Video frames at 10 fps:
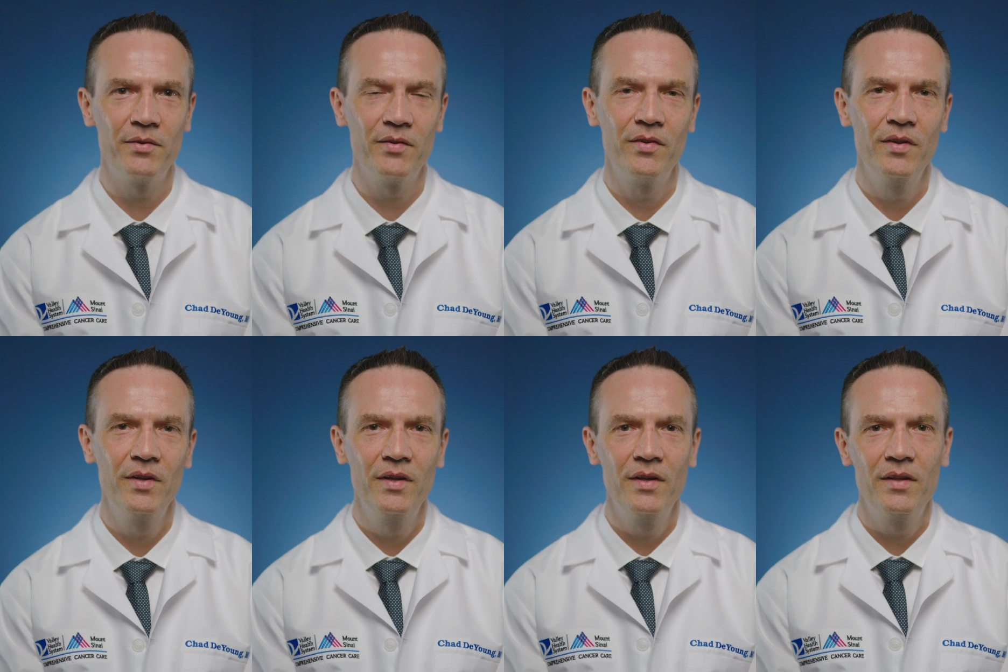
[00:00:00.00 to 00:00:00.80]
those.
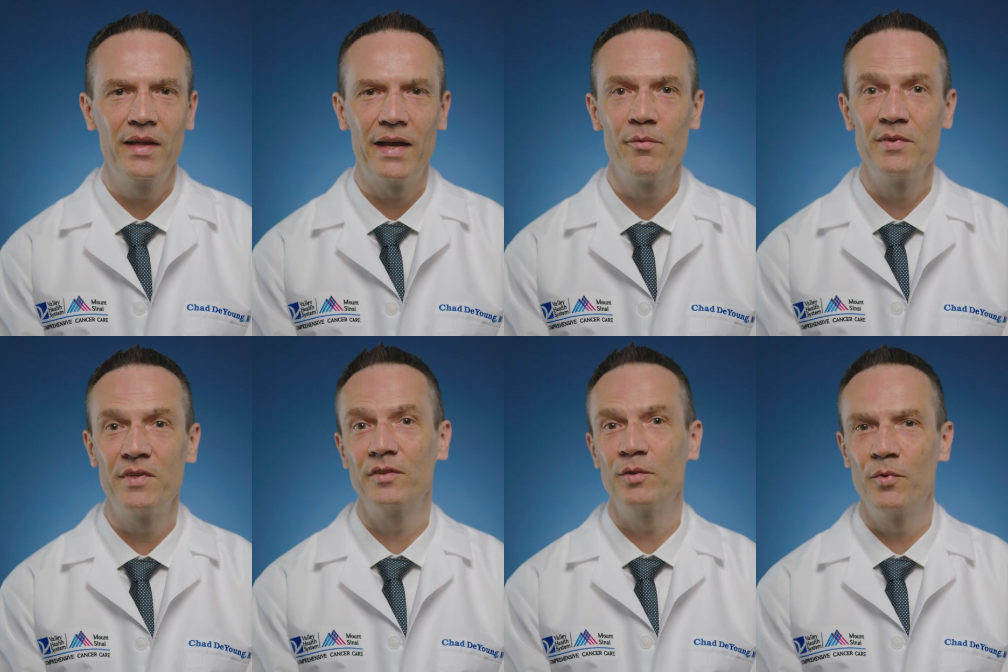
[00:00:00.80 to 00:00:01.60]
That can
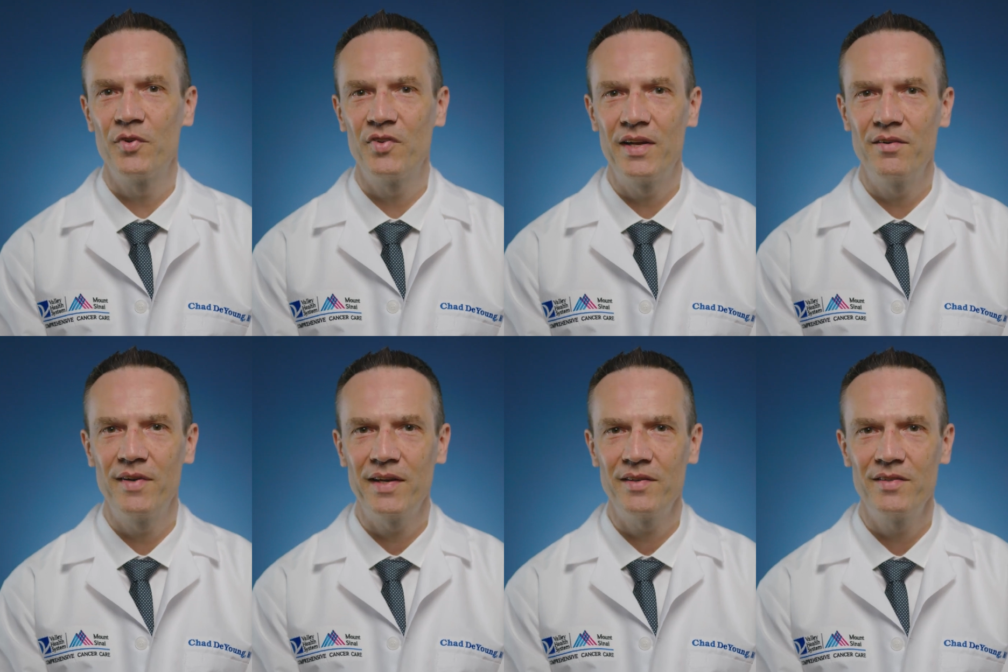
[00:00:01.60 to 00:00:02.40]
result in more side
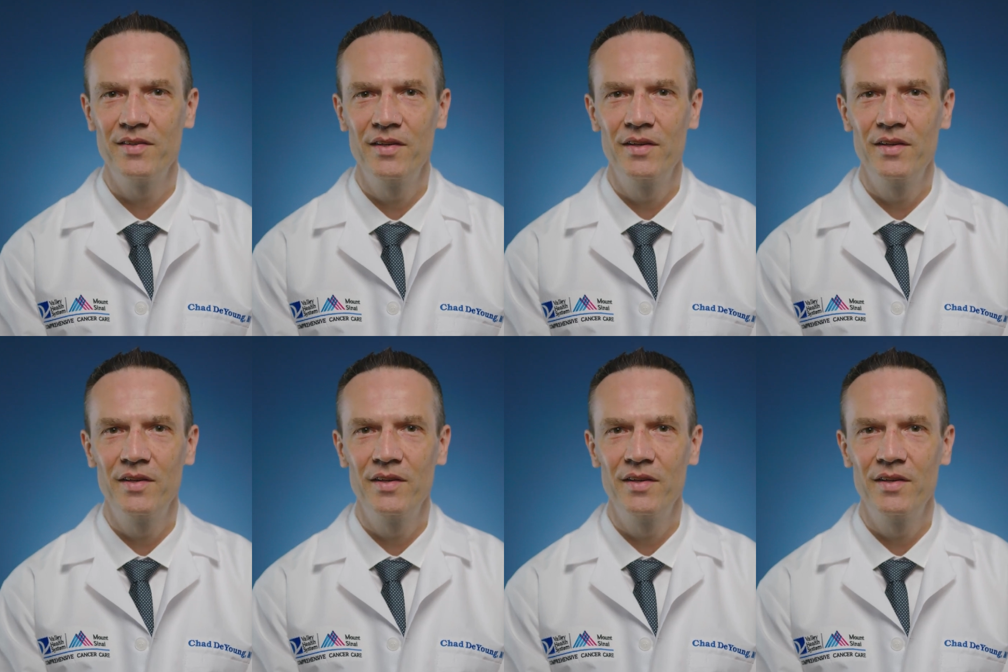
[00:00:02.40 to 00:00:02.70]
effects.